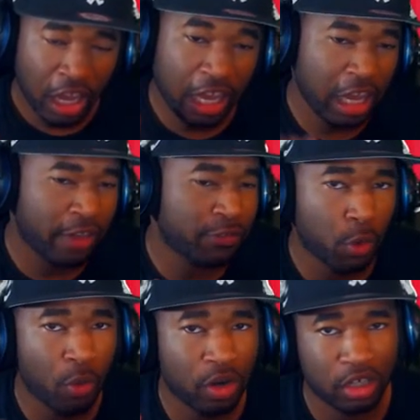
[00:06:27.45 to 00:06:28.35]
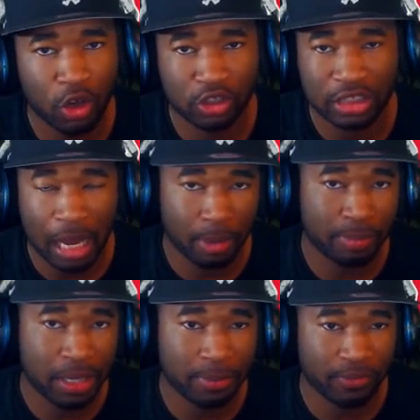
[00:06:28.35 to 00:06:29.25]
If you're one of those type of
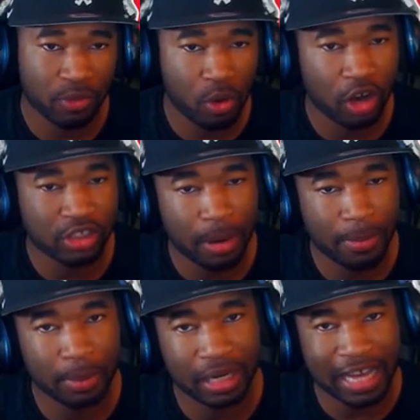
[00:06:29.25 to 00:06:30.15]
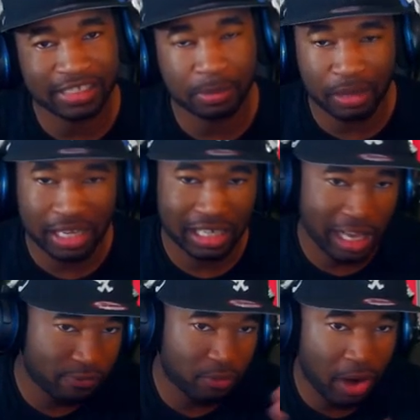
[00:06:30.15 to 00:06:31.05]
people, if you're one of those type of people that likes to play
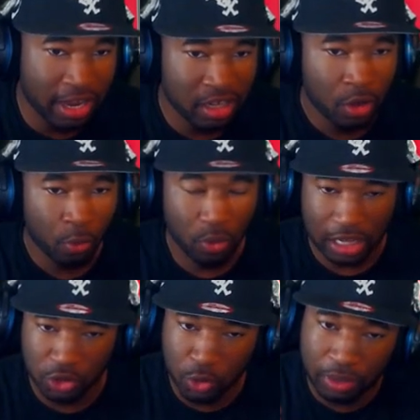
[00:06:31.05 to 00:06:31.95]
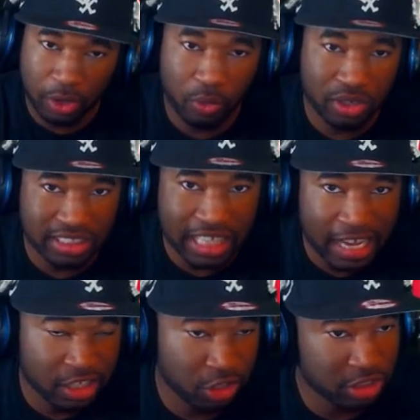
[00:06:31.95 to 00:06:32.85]
left, right, where like you play one
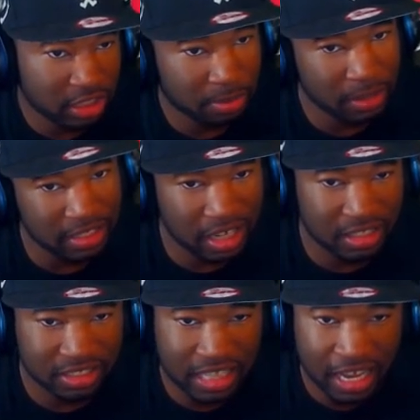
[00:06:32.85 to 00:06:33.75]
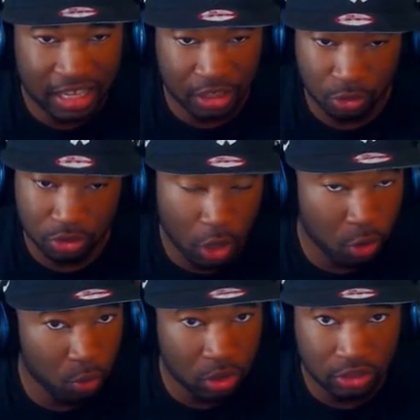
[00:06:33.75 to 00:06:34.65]
side and your center plays the other side and you
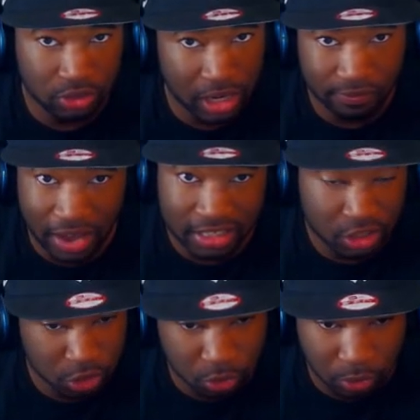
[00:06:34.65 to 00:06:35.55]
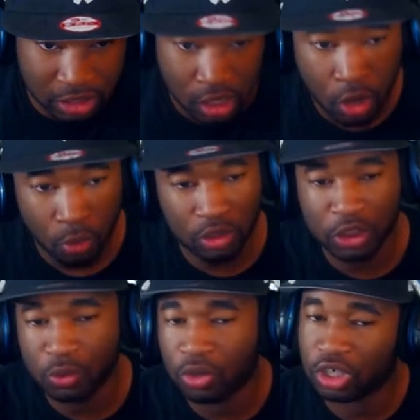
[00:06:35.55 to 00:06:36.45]
don't want to try to fight the screen,
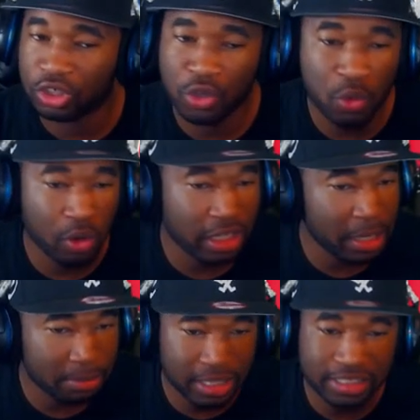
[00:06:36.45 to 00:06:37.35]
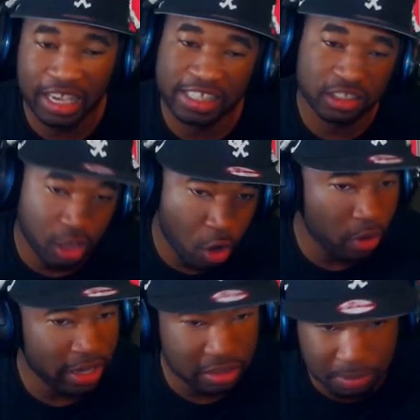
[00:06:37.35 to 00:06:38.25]
what you want to do, you want to keep this as low
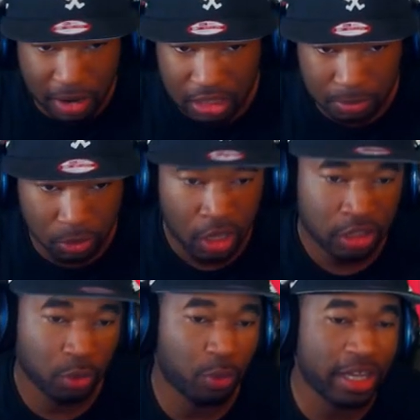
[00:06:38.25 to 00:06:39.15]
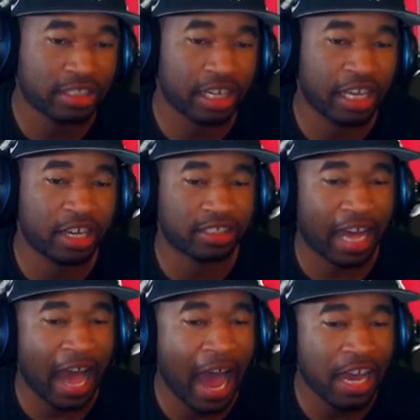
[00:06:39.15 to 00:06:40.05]
as possible. The reason is
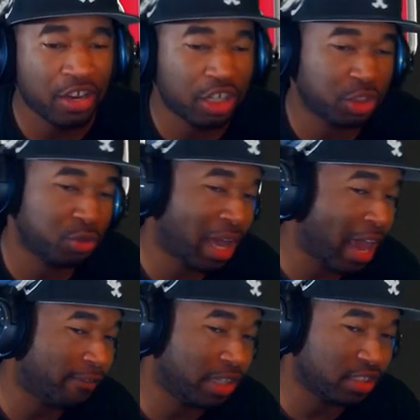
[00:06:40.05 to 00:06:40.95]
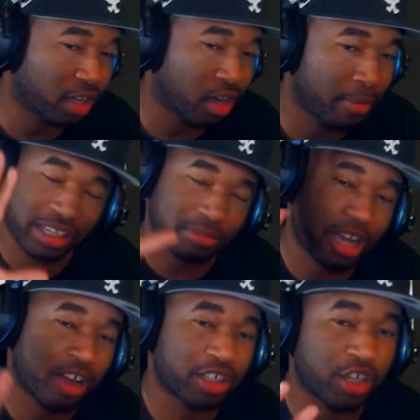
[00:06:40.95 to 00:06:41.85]
the higher that you have this up,
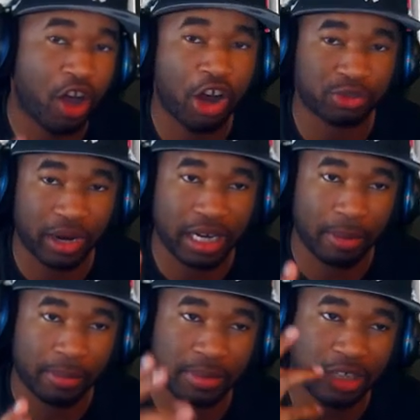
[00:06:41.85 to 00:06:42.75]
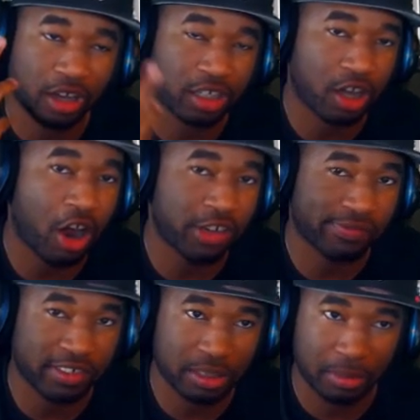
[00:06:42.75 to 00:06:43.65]
talking to guards right now, when we talking to guards,
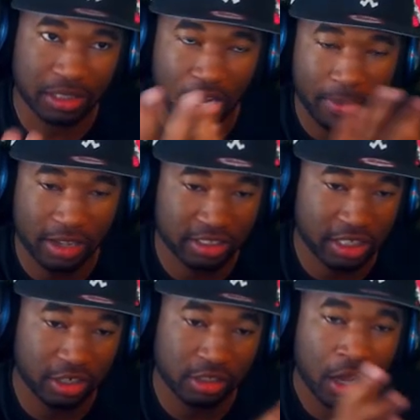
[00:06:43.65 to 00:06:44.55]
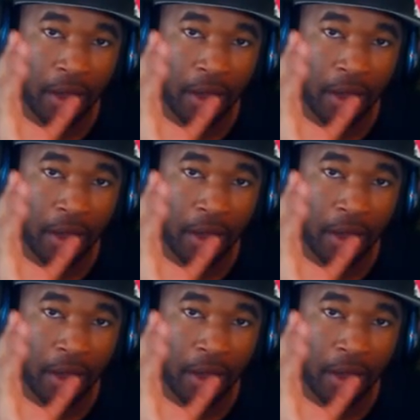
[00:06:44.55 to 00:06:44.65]
for example, we talk about centers.